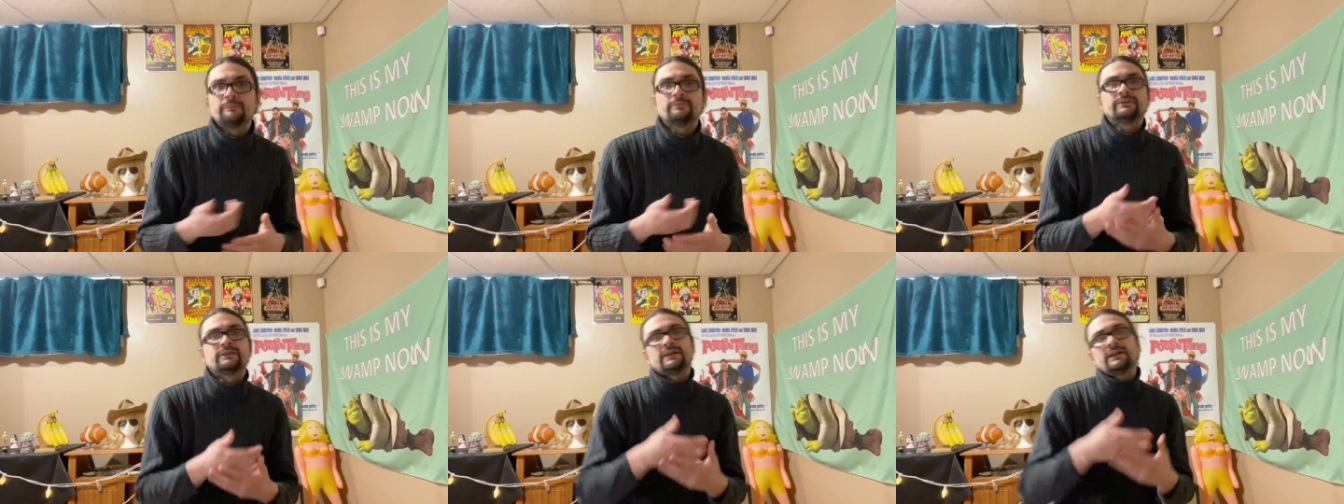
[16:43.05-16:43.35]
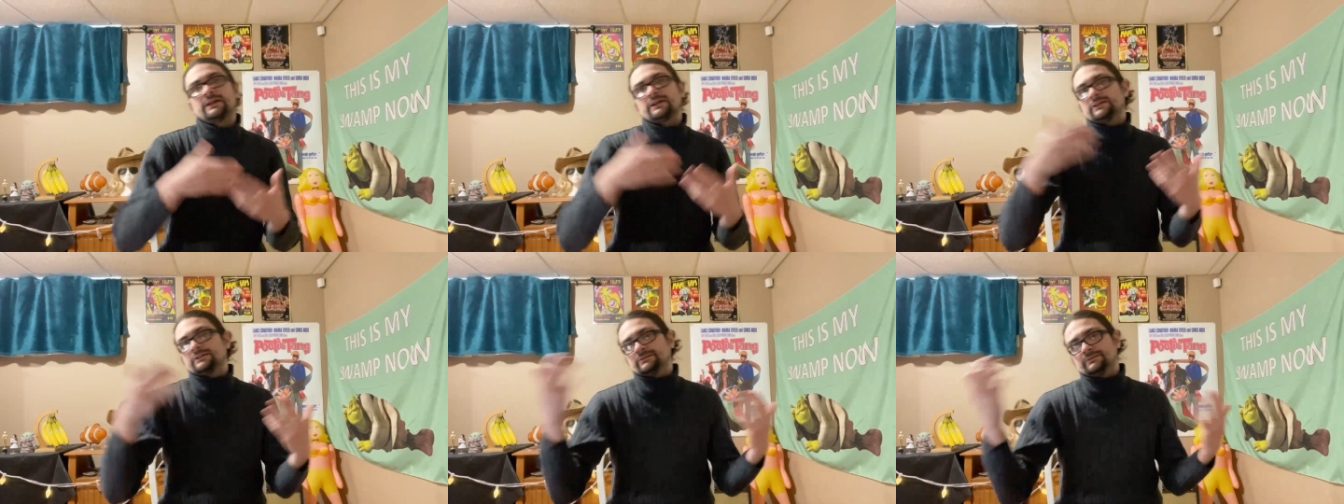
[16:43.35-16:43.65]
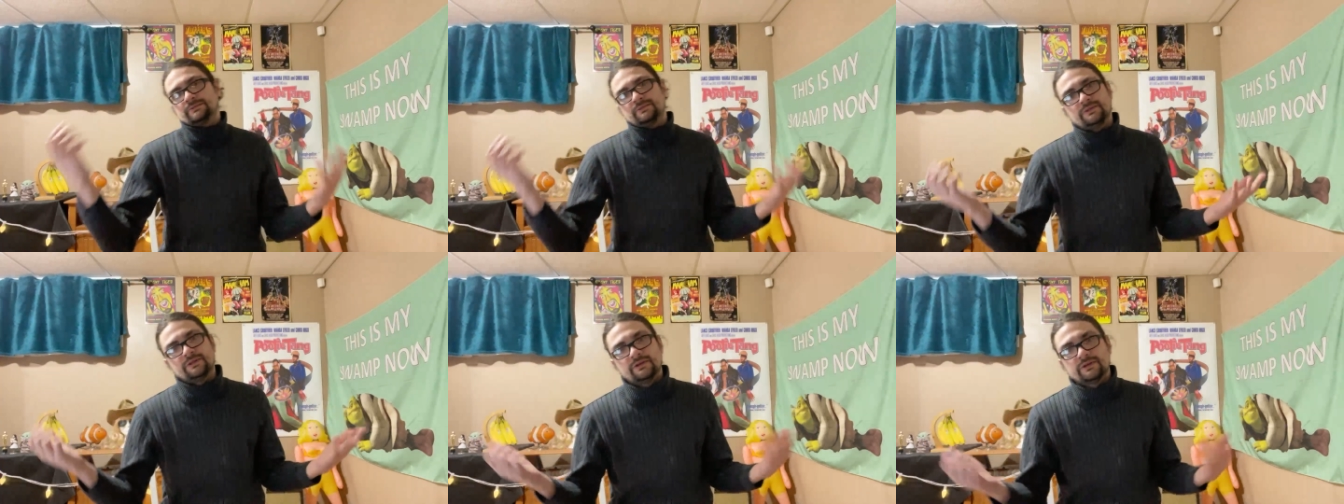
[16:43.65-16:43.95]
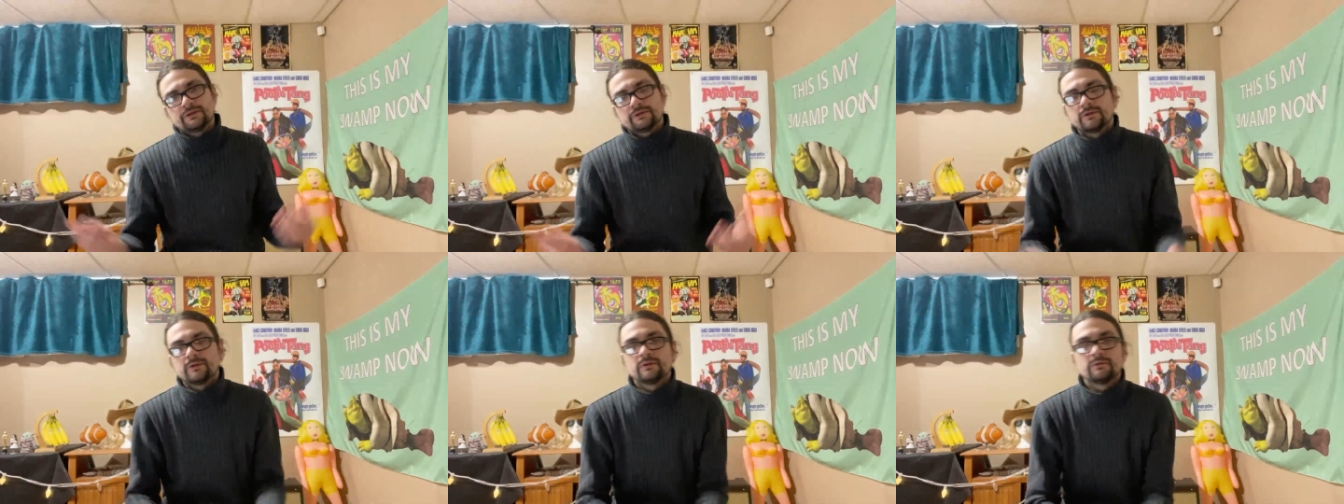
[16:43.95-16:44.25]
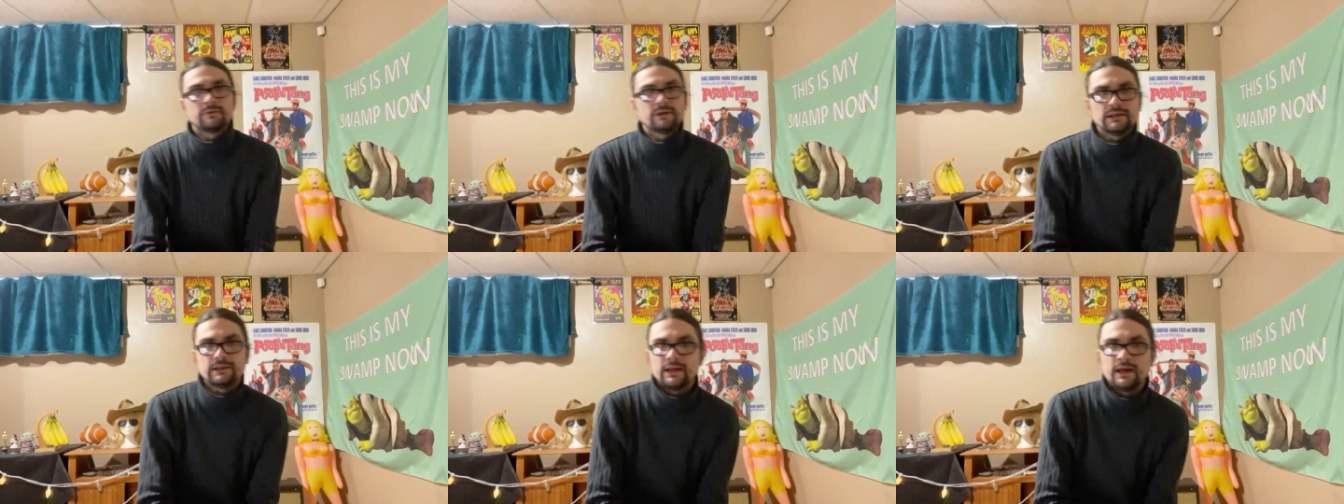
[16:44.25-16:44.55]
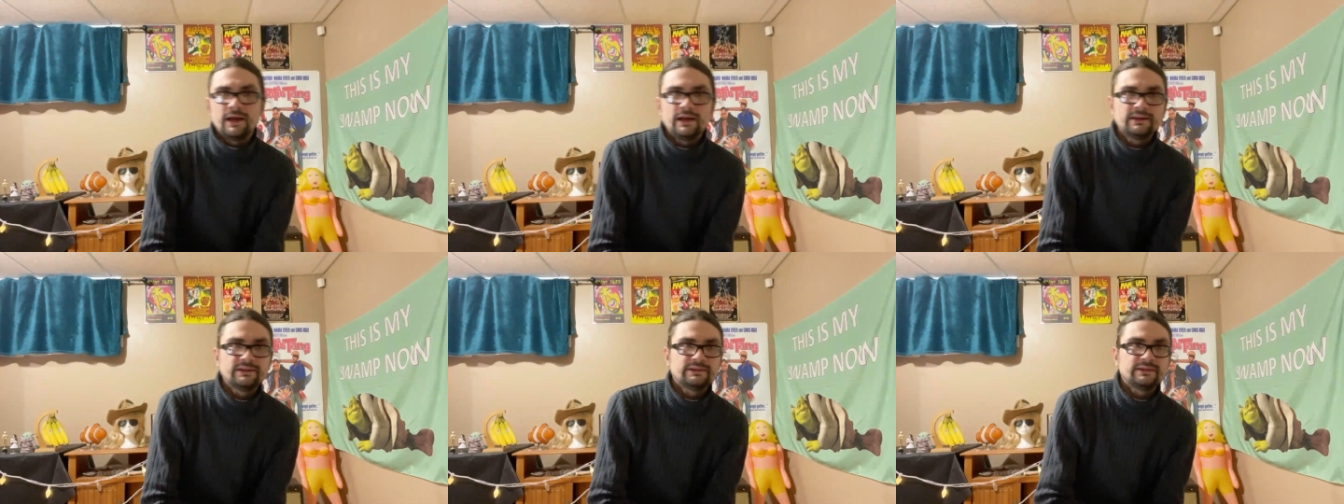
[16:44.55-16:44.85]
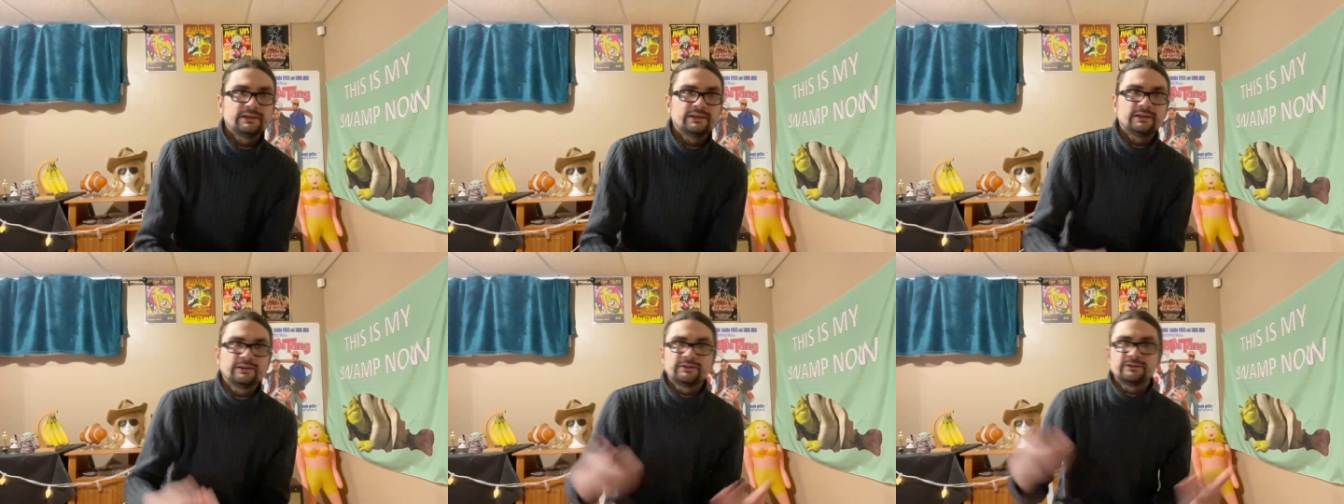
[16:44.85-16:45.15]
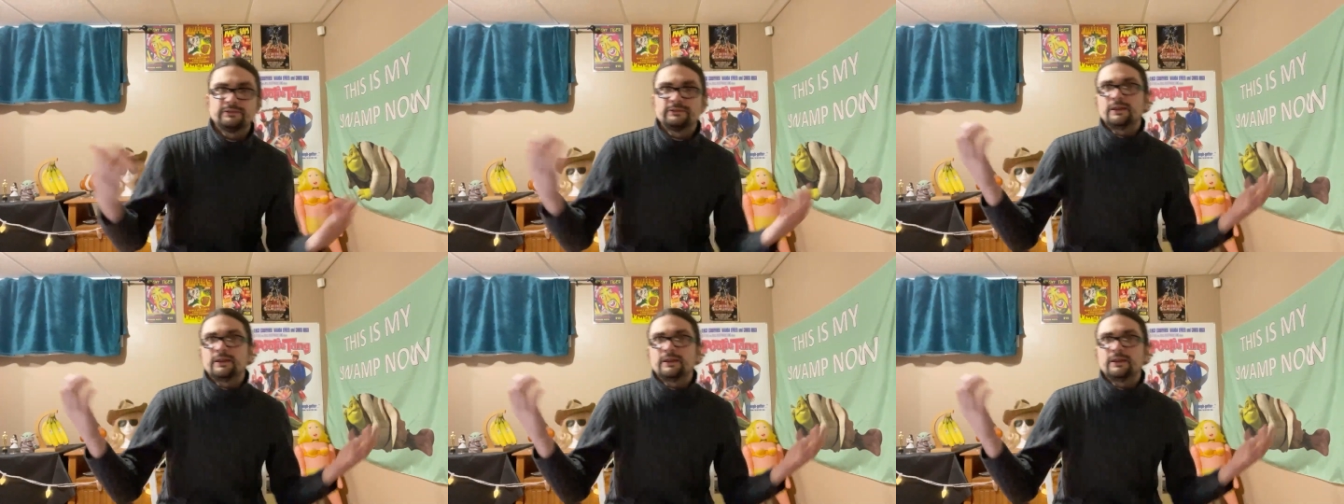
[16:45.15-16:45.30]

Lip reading: but then I grew to realize that it's